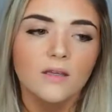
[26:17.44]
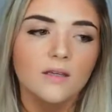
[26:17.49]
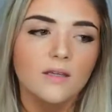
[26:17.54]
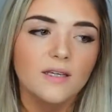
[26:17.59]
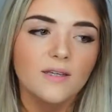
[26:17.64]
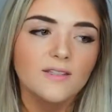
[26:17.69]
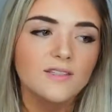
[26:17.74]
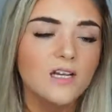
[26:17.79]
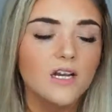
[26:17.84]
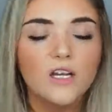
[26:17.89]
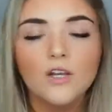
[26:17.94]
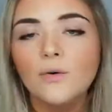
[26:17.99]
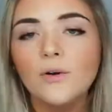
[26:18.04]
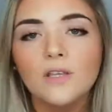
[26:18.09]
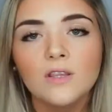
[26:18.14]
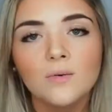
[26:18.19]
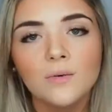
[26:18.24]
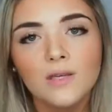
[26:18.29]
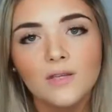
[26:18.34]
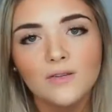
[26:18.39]
it's not
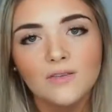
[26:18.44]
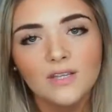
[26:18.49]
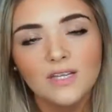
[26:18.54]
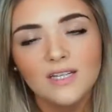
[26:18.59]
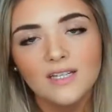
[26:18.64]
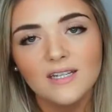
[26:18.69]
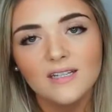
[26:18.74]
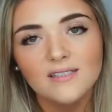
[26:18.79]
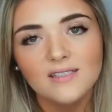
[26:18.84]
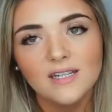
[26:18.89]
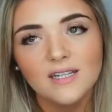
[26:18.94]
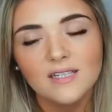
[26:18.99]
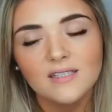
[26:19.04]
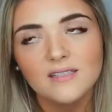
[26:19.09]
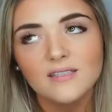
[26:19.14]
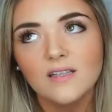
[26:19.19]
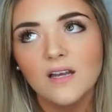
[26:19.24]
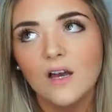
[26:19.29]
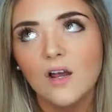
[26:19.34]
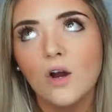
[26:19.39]
going the way you think it is like
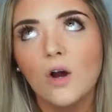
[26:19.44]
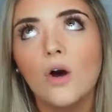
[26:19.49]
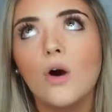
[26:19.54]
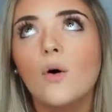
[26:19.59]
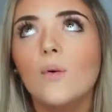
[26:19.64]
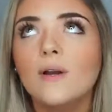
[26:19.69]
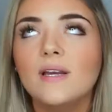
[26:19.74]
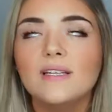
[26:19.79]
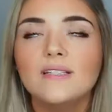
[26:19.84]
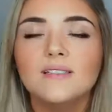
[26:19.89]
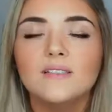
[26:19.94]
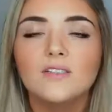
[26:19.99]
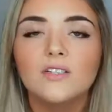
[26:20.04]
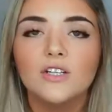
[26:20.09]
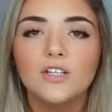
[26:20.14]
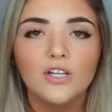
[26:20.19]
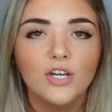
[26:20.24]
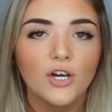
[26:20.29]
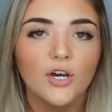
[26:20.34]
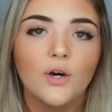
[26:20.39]
it's not always
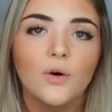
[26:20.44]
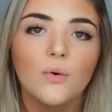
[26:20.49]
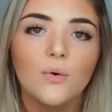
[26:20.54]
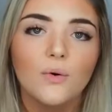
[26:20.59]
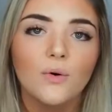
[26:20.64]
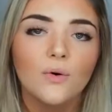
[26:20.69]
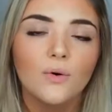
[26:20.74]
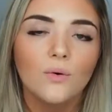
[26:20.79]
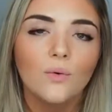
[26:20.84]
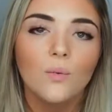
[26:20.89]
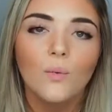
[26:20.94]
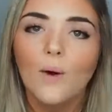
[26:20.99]
gonna go